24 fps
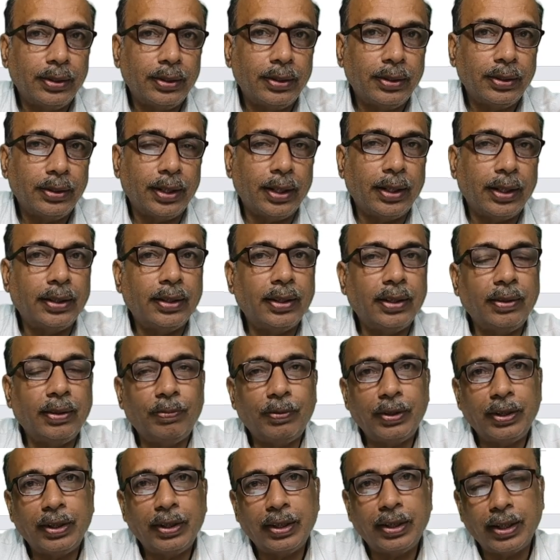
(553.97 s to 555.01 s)
and the
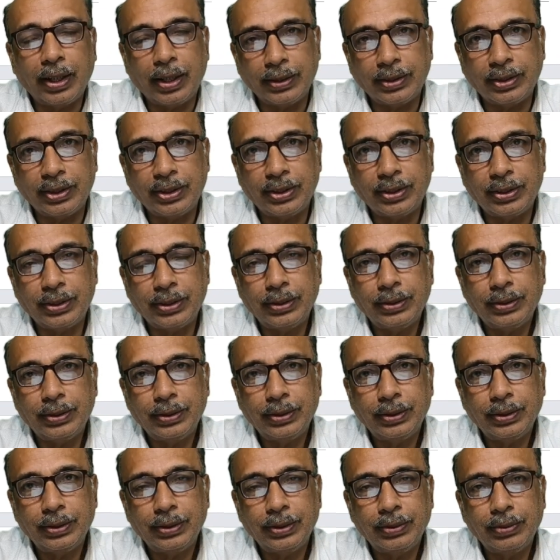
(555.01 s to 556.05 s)
different cards,
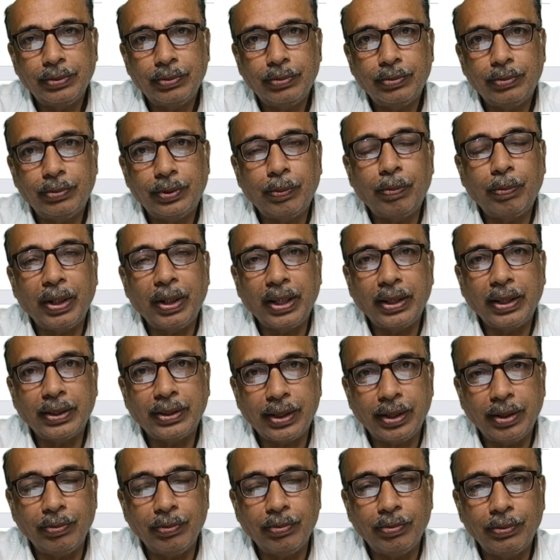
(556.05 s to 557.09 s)
what banks
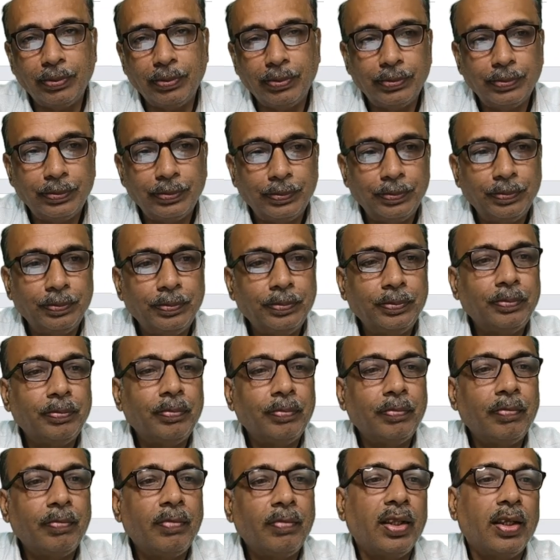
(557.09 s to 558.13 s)
give.
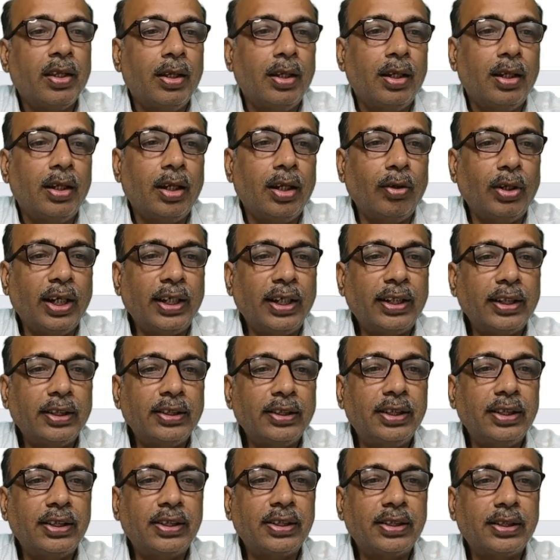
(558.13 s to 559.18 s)
Now, let us
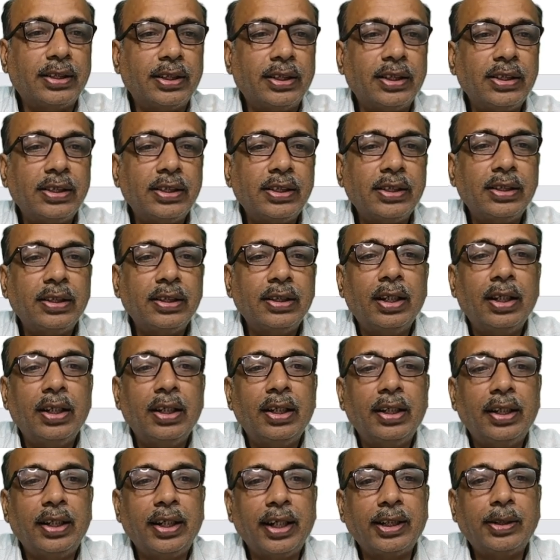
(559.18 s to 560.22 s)
discuss
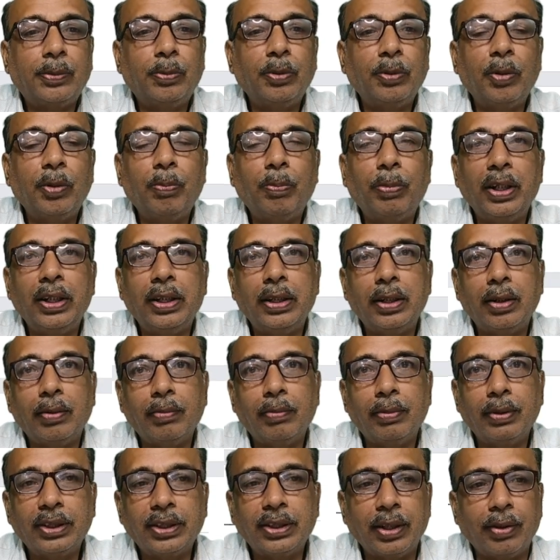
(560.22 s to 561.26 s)
textbook page number
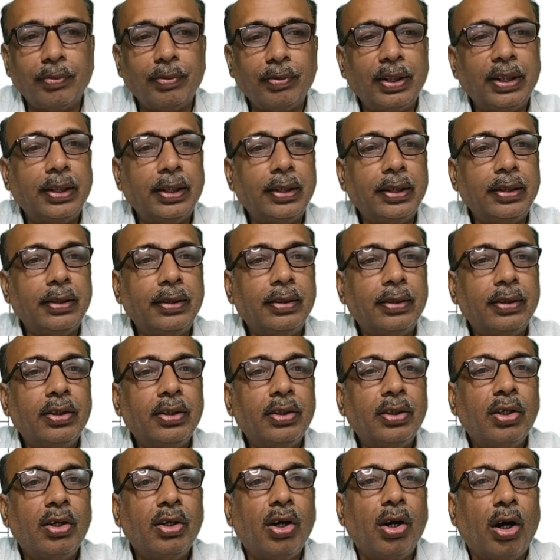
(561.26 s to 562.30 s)
70.
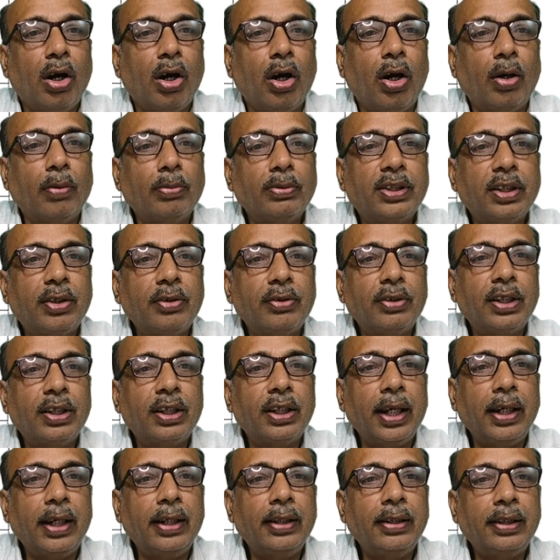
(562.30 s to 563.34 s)
Observe
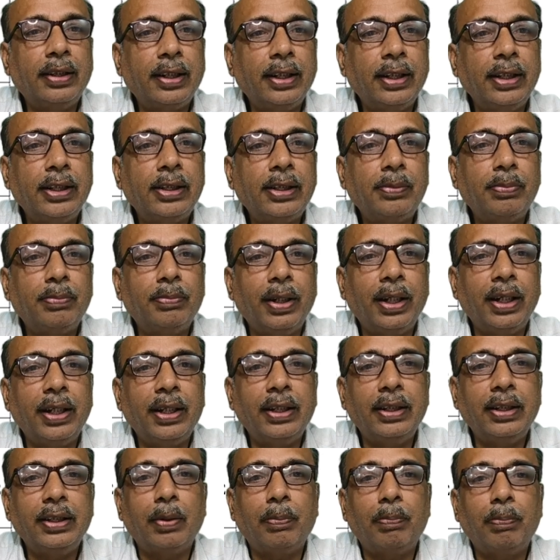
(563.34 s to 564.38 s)
the entries made
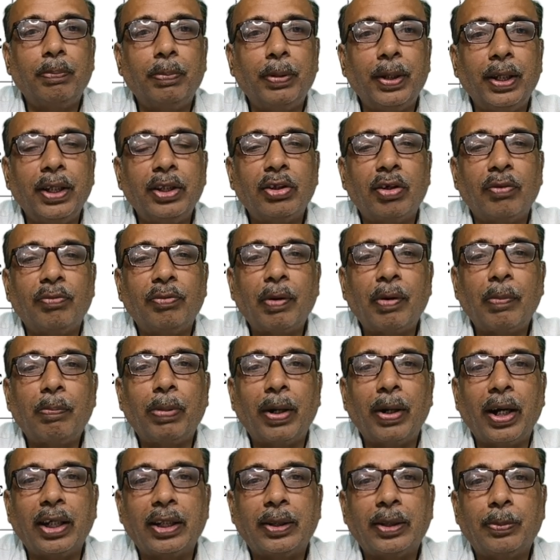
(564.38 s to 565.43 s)
in the page of a
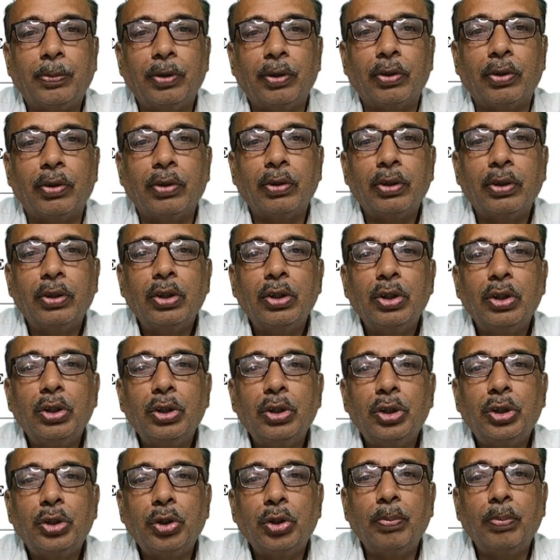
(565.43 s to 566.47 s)
passbook
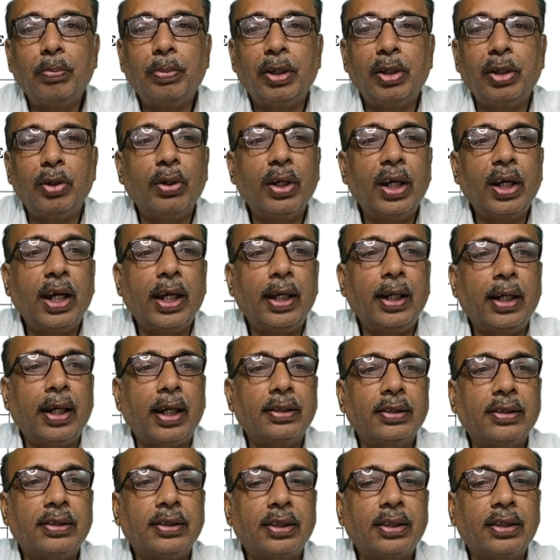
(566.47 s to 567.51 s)
shown below and
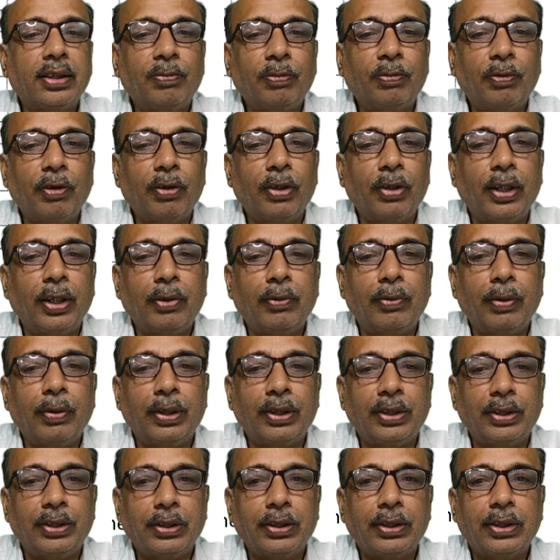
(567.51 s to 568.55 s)
answer the following
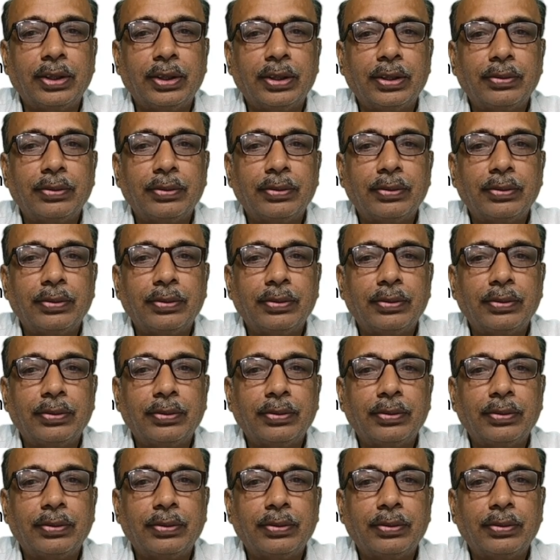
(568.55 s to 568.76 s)
questions.